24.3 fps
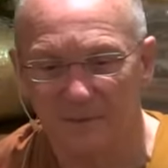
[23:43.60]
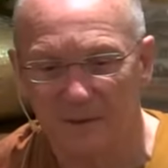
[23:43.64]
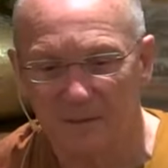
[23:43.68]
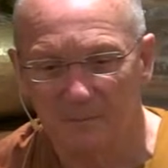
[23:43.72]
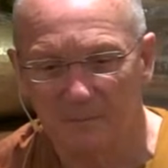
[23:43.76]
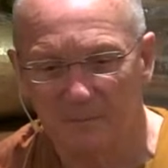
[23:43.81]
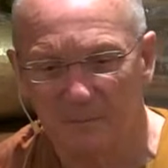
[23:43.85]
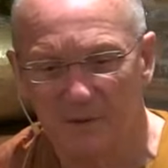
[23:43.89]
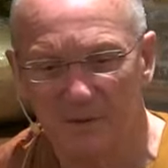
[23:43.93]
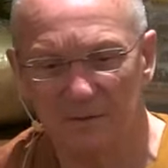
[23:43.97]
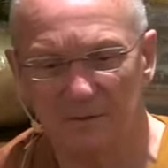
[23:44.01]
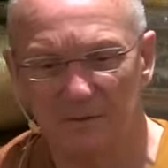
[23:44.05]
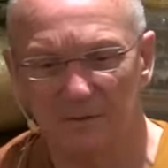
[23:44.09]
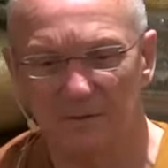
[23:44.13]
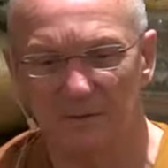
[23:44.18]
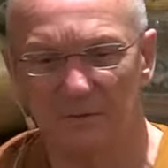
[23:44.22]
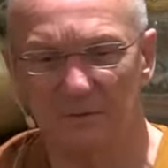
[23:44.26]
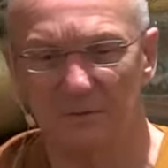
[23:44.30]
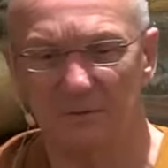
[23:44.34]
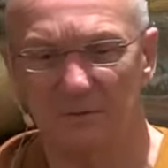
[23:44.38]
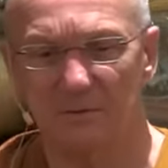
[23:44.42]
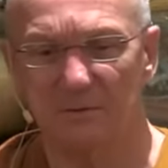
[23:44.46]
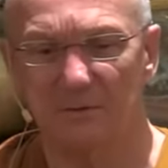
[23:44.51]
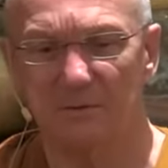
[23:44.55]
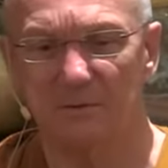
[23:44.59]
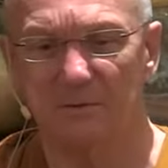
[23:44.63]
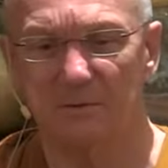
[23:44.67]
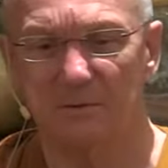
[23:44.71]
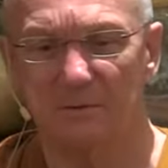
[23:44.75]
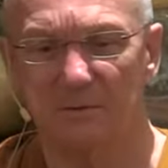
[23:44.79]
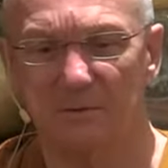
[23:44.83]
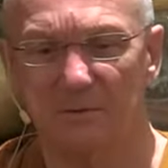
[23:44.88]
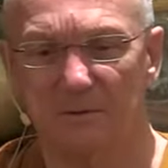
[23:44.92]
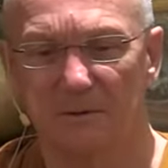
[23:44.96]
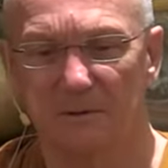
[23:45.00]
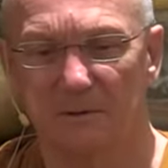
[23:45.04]
But to
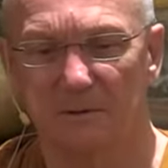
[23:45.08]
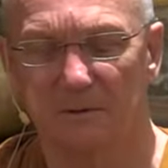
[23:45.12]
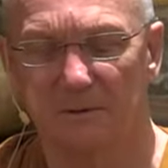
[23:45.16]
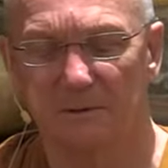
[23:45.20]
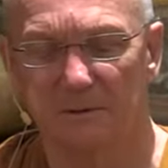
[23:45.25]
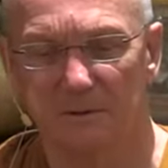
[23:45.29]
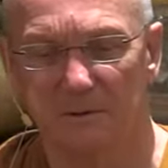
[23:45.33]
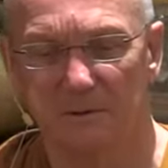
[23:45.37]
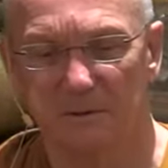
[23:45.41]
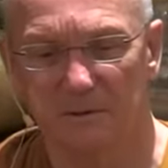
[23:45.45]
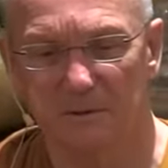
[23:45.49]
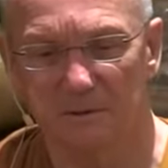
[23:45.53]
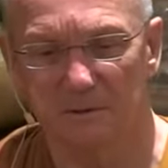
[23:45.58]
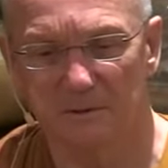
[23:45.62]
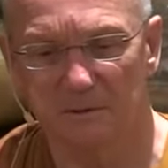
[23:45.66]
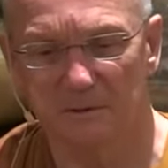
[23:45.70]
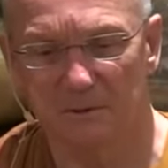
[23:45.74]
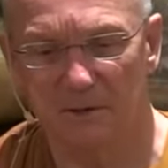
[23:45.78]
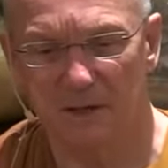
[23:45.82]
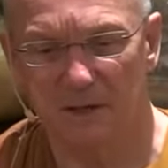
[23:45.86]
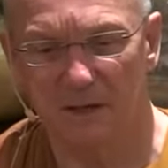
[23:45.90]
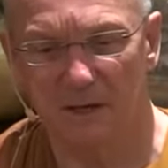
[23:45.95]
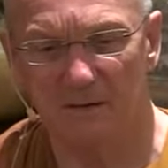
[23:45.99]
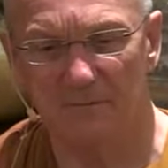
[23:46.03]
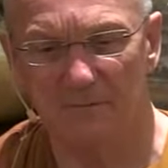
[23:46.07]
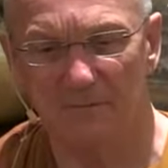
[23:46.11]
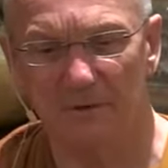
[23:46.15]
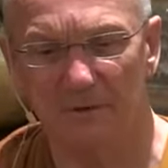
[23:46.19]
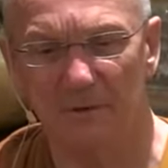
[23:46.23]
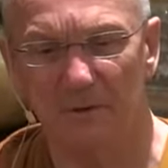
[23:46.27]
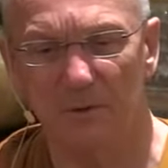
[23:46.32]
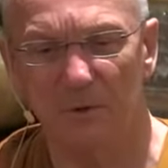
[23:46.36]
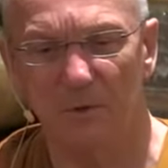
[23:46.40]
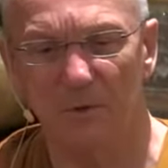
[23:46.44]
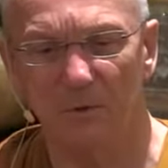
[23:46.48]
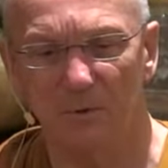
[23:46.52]
have a
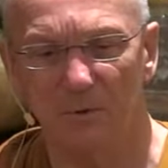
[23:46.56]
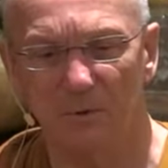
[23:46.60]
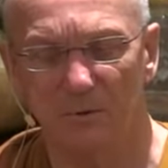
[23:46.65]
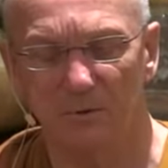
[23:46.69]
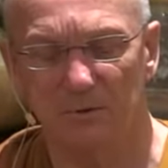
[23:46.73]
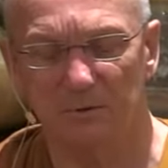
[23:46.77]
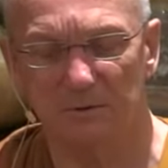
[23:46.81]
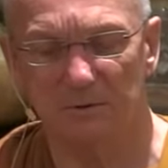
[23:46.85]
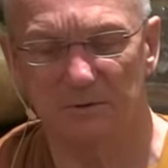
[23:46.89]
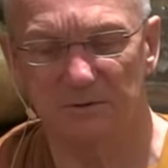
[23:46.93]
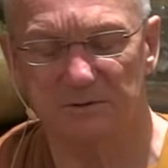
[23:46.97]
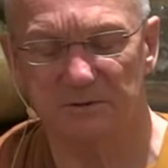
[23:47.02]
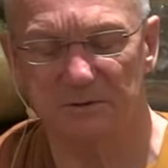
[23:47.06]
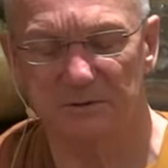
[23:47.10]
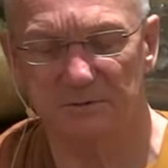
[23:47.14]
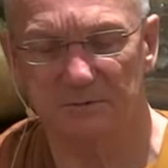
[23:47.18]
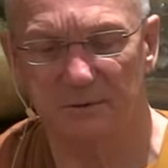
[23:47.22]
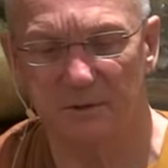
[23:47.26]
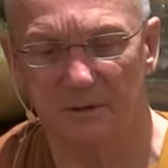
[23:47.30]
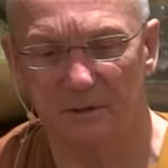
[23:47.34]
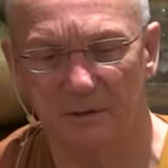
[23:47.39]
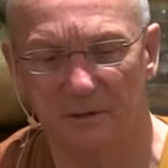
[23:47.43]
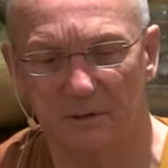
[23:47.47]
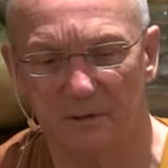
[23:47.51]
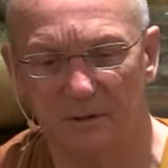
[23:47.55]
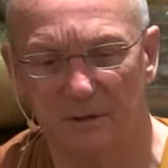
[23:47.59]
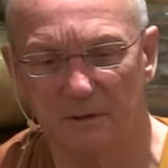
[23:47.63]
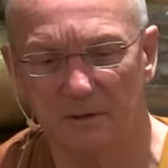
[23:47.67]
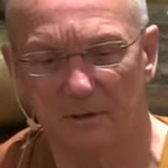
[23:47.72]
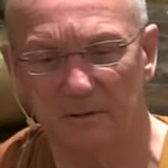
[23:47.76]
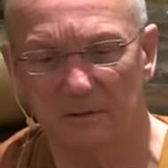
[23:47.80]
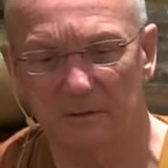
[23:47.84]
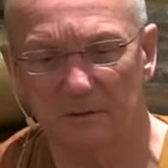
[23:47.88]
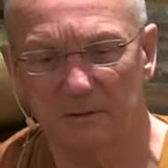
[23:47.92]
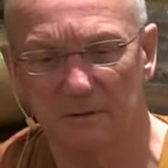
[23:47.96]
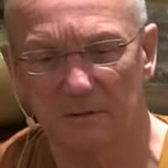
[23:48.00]
coolness of heart,
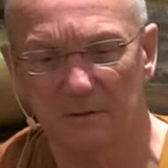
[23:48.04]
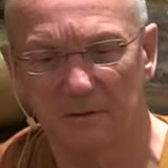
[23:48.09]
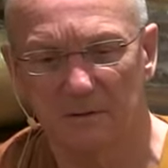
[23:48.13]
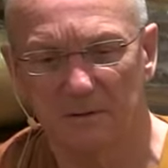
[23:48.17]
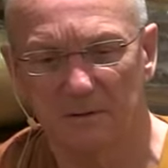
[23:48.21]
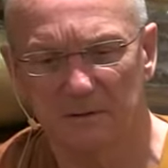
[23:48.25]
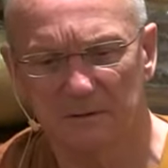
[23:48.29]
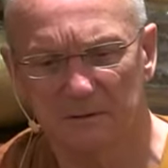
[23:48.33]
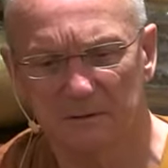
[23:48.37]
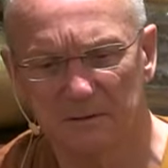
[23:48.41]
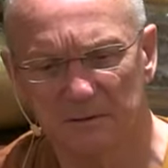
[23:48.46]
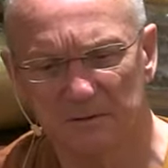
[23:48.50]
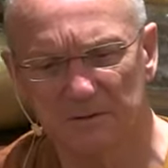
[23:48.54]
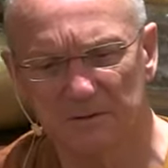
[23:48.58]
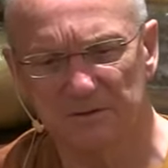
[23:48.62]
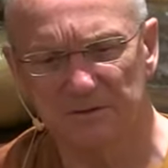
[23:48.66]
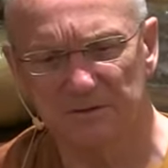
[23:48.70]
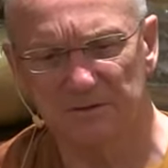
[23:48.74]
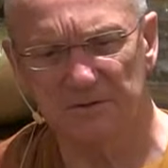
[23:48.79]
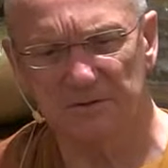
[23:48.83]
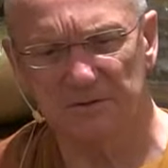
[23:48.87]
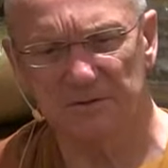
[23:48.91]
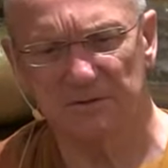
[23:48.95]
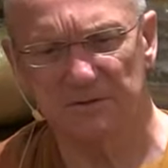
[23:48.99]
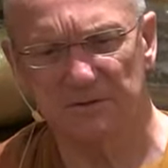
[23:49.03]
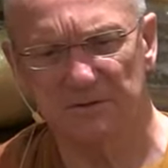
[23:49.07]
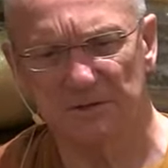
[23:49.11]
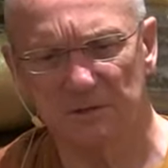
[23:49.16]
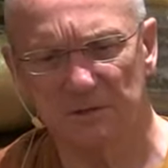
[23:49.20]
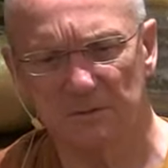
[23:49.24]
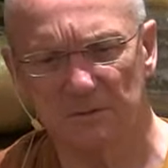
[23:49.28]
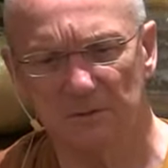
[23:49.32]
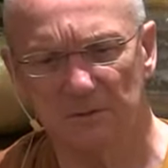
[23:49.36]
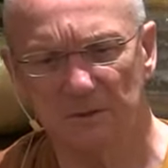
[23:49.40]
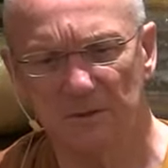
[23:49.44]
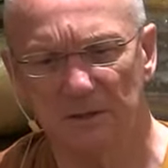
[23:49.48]
to just see
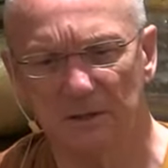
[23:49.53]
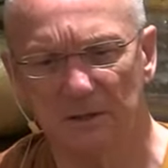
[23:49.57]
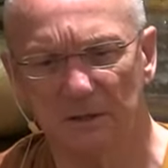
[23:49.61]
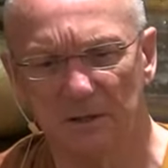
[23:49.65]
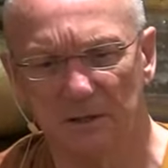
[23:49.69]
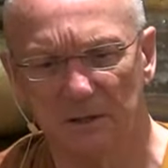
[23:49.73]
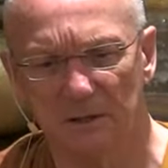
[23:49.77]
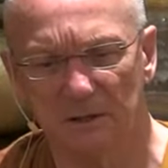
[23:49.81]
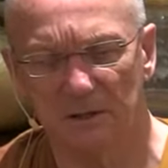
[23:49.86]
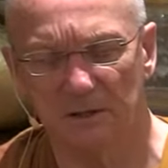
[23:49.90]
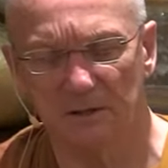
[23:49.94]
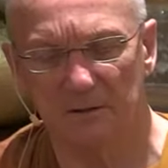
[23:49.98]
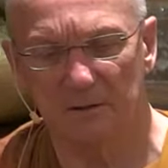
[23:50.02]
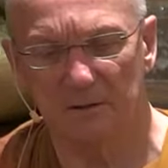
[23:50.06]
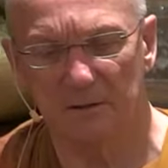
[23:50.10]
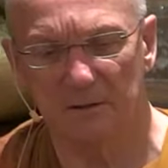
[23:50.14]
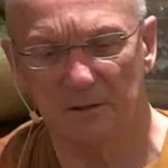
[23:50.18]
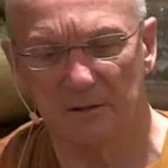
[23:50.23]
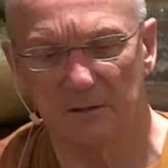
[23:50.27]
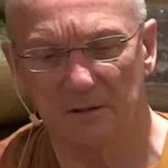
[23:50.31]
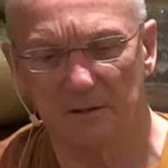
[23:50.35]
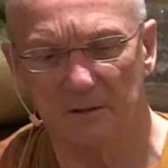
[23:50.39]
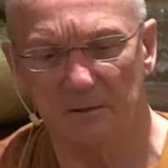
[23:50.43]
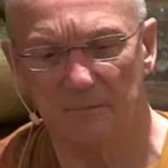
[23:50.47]
really clearly,